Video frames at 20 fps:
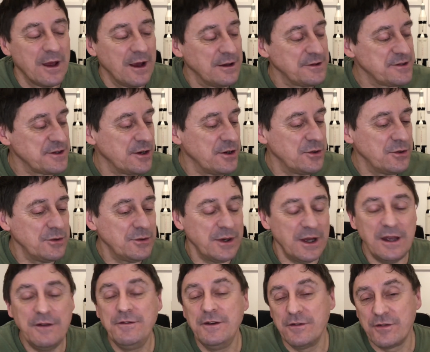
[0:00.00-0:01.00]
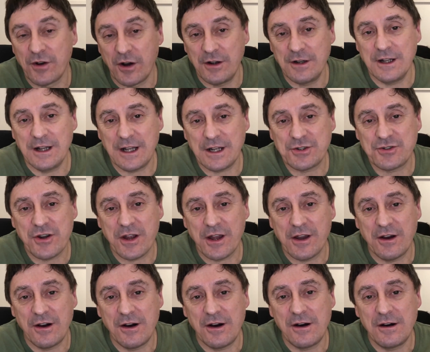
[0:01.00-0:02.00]
So if you've got an electric
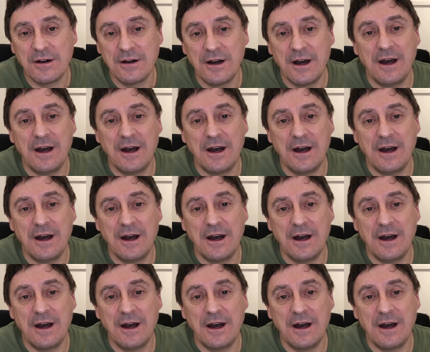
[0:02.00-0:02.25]
car